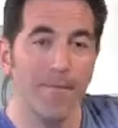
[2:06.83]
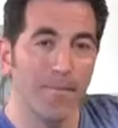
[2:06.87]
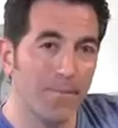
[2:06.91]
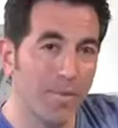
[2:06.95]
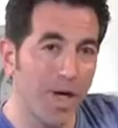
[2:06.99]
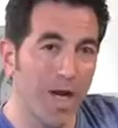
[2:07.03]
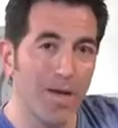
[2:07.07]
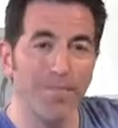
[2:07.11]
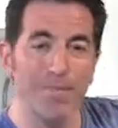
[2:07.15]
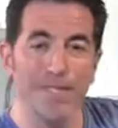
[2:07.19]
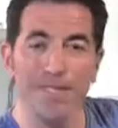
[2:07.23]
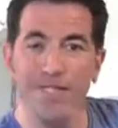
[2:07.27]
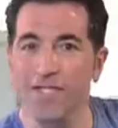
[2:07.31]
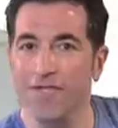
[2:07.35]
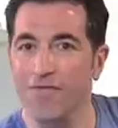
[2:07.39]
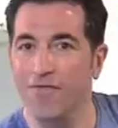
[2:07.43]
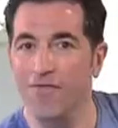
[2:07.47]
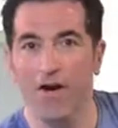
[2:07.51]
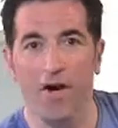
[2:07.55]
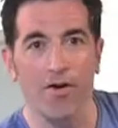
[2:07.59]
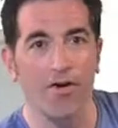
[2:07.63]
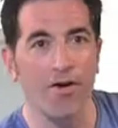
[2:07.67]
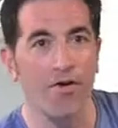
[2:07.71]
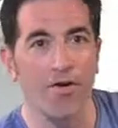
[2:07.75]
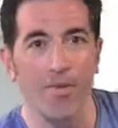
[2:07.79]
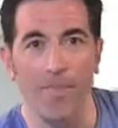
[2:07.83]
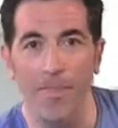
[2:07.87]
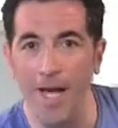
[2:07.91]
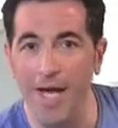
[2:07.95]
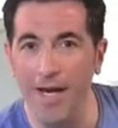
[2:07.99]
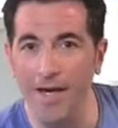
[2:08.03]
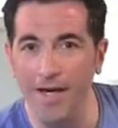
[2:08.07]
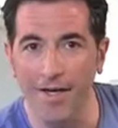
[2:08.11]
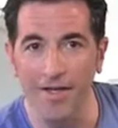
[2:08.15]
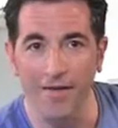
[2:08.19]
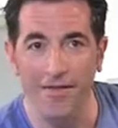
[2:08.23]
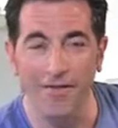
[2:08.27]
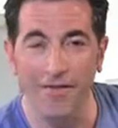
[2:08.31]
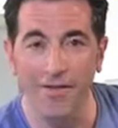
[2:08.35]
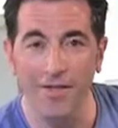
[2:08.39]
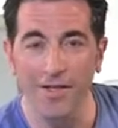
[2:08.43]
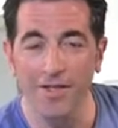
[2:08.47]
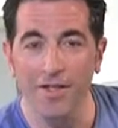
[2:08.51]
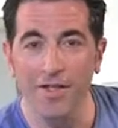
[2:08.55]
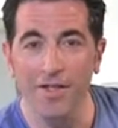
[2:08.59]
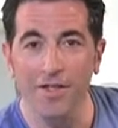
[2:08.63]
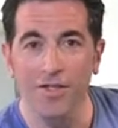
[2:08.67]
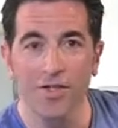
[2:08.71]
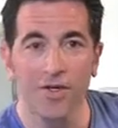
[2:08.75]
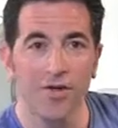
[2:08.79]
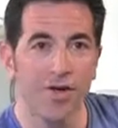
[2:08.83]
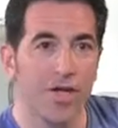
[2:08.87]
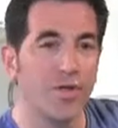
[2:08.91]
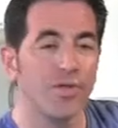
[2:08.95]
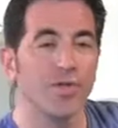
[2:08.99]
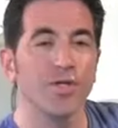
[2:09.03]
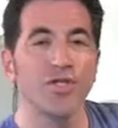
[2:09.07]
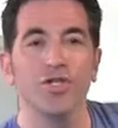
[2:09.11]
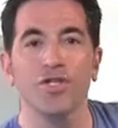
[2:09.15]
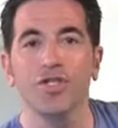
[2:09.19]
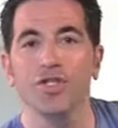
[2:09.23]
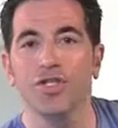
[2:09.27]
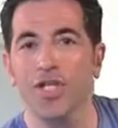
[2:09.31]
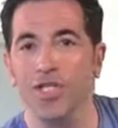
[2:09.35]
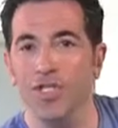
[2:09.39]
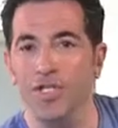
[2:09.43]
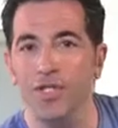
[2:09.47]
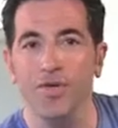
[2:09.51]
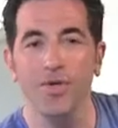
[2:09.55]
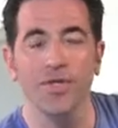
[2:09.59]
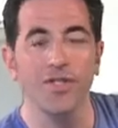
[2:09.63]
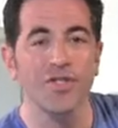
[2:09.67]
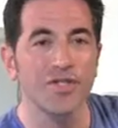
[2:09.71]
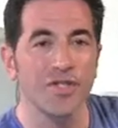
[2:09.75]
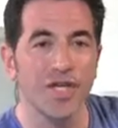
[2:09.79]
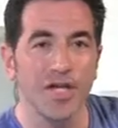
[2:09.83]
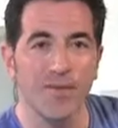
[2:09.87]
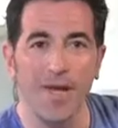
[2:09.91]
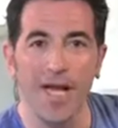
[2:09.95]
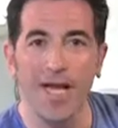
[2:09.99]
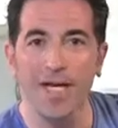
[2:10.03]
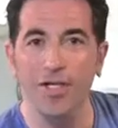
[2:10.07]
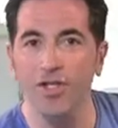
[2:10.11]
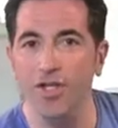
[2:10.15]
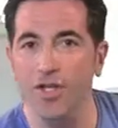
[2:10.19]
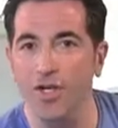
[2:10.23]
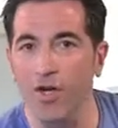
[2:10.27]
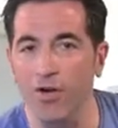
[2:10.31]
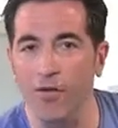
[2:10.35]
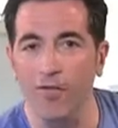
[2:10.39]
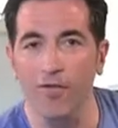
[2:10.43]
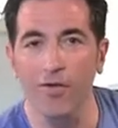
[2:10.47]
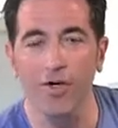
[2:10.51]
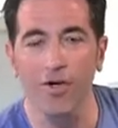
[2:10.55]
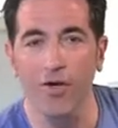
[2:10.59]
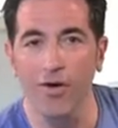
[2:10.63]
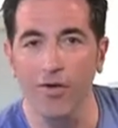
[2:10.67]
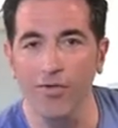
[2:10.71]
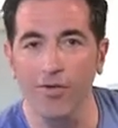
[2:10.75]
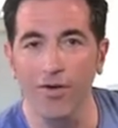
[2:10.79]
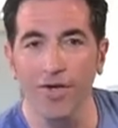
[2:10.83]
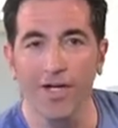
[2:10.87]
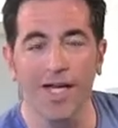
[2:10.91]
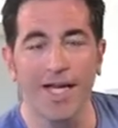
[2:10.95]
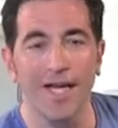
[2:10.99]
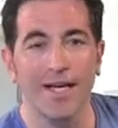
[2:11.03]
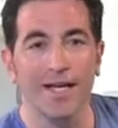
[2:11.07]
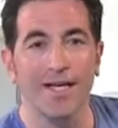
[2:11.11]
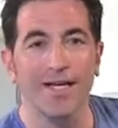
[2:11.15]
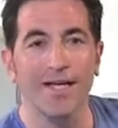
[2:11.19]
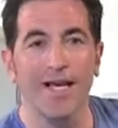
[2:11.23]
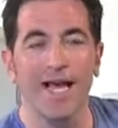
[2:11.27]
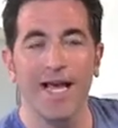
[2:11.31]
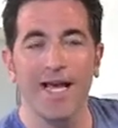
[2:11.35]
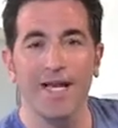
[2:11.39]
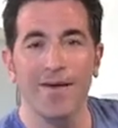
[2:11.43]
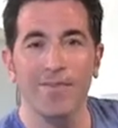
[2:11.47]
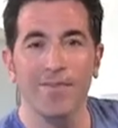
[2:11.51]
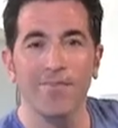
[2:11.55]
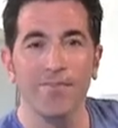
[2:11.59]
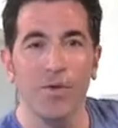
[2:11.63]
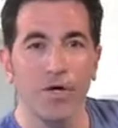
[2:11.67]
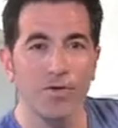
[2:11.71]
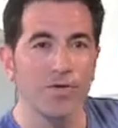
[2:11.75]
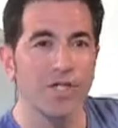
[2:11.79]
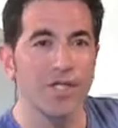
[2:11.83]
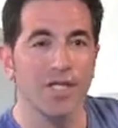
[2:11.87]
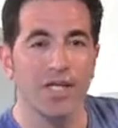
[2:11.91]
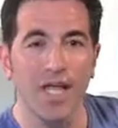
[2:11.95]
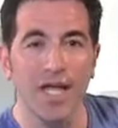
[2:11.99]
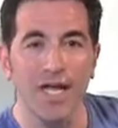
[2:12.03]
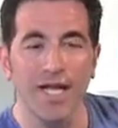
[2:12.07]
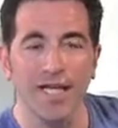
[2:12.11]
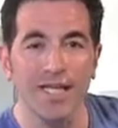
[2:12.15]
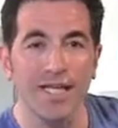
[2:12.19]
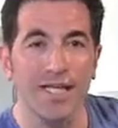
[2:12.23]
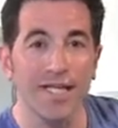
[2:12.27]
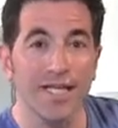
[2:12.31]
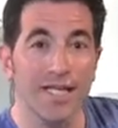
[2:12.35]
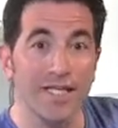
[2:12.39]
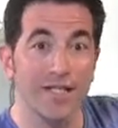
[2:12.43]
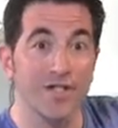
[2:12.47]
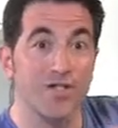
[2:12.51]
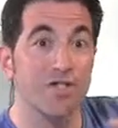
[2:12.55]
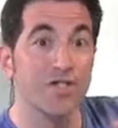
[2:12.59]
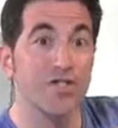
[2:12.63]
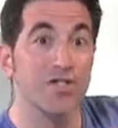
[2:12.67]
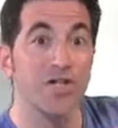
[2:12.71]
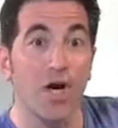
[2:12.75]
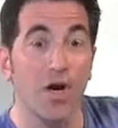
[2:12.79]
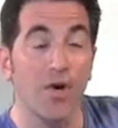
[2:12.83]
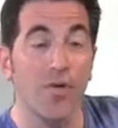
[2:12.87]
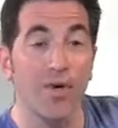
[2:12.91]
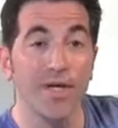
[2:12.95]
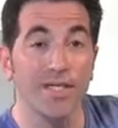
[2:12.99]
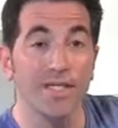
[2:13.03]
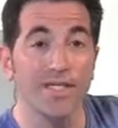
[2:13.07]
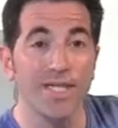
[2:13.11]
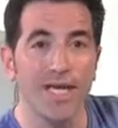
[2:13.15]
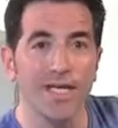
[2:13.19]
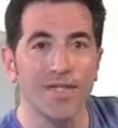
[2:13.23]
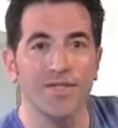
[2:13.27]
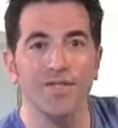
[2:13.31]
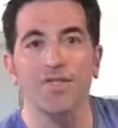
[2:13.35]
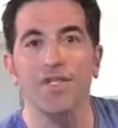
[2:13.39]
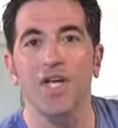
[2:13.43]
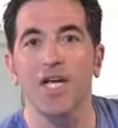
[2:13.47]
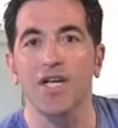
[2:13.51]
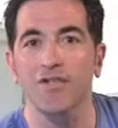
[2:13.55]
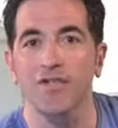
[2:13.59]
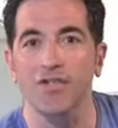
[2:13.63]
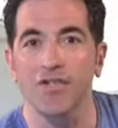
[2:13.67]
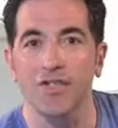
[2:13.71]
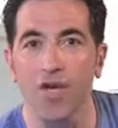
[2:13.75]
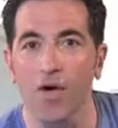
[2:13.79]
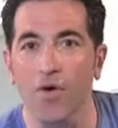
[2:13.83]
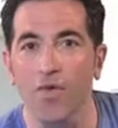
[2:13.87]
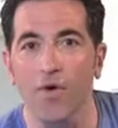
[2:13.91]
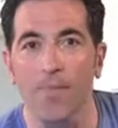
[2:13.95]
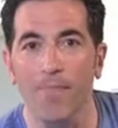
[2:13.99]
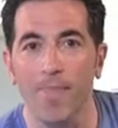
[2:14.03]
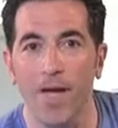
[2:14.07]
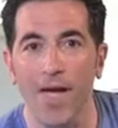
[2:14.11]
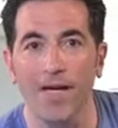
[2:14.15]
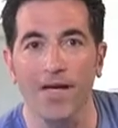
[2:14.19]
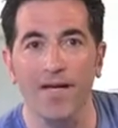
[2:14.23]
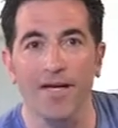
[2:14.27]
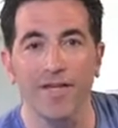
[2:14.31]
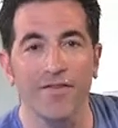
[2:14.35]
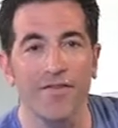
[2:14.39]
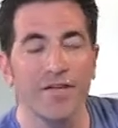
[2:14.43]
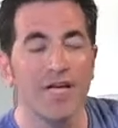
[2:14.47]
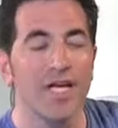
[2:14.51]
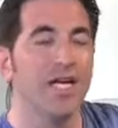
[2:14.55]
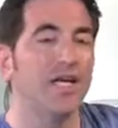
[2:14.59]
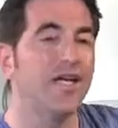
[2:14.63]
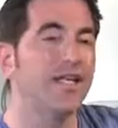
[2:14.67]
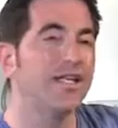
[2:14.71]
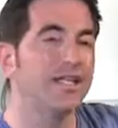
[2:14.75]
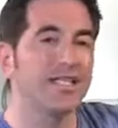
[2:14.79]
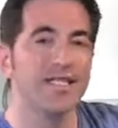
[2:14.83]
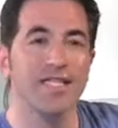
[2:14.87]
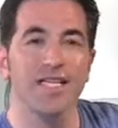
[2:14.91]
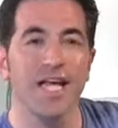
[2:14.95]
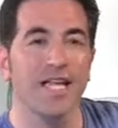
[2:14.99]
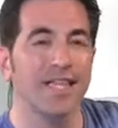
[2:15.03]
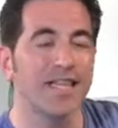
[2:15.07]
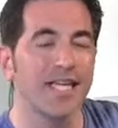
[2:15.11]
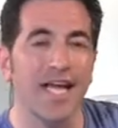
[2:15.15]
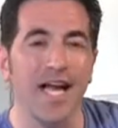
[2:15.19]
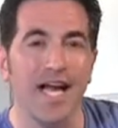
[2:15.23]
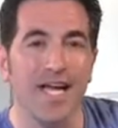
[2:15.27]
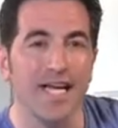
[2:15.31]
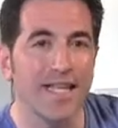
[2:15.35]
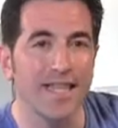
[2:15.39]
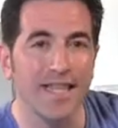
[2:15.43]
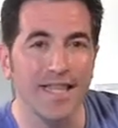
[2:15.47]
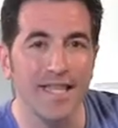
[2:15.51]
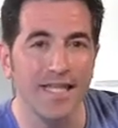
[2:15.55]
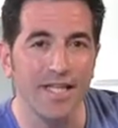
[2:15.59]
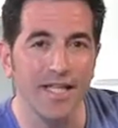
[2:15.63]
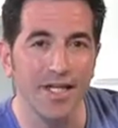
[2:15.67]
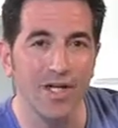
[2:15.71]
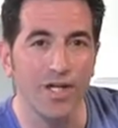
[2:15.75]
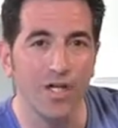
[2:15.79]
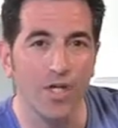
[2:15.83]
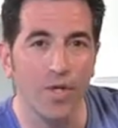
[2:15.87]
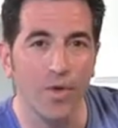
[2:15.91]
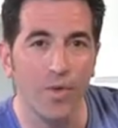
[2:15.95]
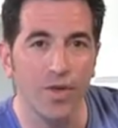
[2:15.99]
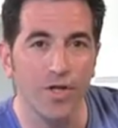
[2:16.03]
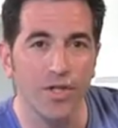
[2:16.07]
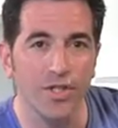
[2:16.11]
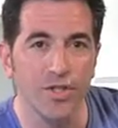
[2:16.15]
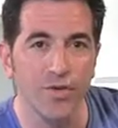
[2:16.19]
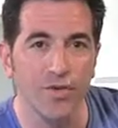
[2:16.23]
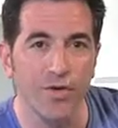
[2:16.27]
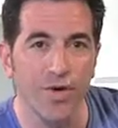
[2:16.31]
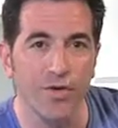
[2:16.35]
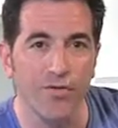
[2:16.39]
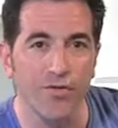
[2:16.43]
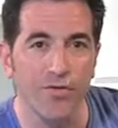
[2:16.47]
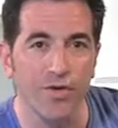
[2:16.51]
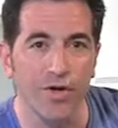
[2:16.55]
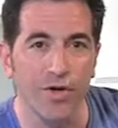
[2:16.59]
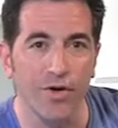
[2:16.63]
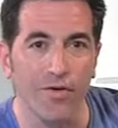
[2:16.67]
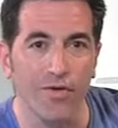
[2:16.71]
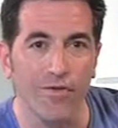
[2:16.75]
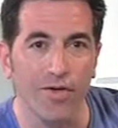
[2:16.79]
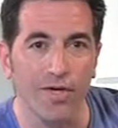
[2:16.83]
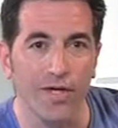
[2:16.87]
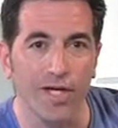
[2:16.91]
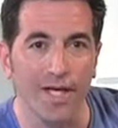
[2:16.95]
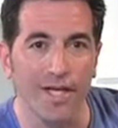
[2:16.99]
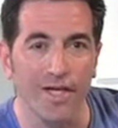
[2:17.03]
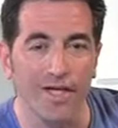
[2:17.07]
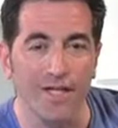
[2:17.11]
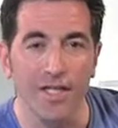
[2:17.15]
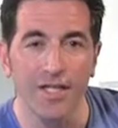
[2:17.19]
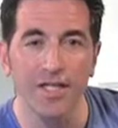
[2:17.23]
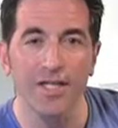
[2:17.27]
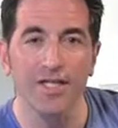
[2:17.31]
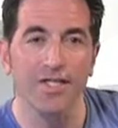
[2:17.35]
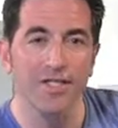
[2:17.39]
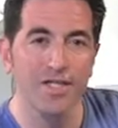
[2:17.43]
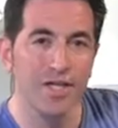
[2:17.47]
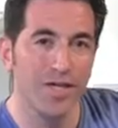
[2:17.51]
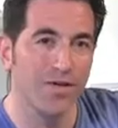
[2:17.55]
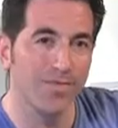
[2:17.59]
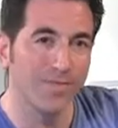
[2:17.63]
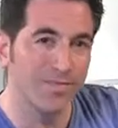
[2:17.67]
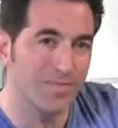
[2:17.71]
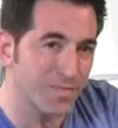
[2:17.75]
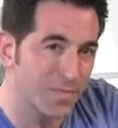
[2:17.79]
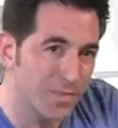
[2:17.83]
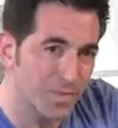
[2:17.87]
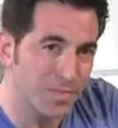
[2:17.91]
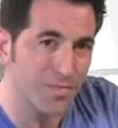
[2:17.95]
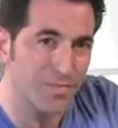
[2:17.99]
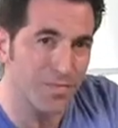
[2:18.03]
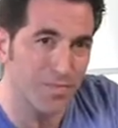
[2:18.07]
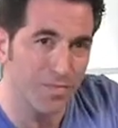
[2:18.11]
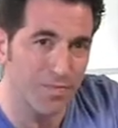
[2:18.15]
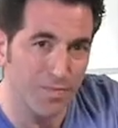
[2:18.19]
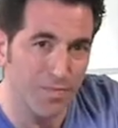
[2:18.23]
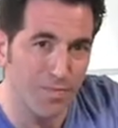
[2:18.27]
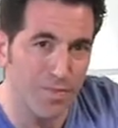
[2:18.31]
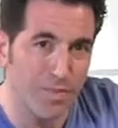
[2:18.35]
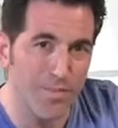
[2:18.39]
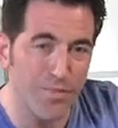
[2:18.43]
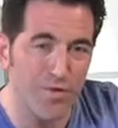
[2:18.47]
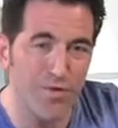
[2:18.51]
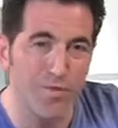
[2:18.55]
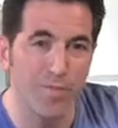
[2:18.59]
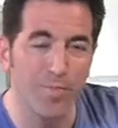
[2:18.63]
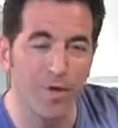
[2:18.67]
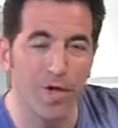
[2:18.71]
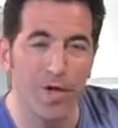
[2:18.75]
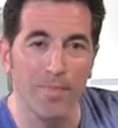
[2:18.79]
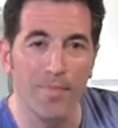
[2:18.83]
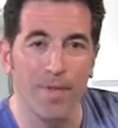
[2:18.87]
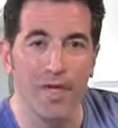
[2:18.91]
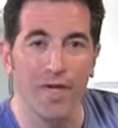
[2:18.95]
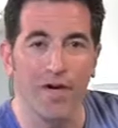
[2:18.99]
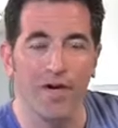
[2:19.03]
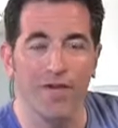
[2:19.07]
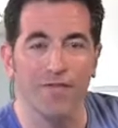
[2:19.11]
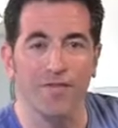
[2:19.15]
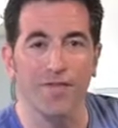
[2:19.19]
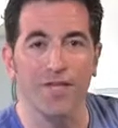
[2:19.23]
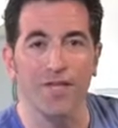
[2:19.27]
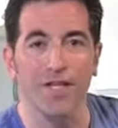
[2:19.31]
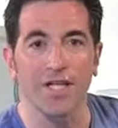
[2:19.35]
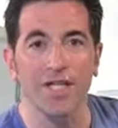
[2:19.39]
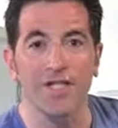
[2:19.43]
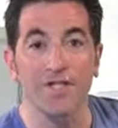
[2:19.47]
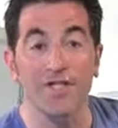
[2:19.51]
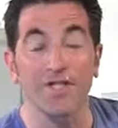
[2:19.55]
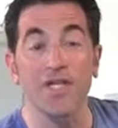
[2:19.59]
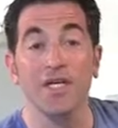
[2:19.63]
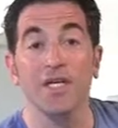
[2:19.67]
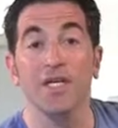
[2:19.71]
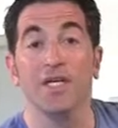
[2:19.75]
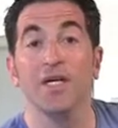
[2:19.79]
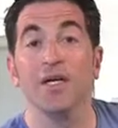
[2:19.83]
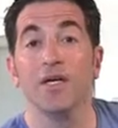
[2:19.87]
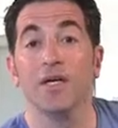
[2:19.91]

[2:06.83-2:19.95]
Problem is it's very repetitive. So in other words, you're just doing the same action over and over again, and most likely it's so intense and so repetitive that it's not the kind of thing that you're going to want to do over and over again. So we move burpee off the list.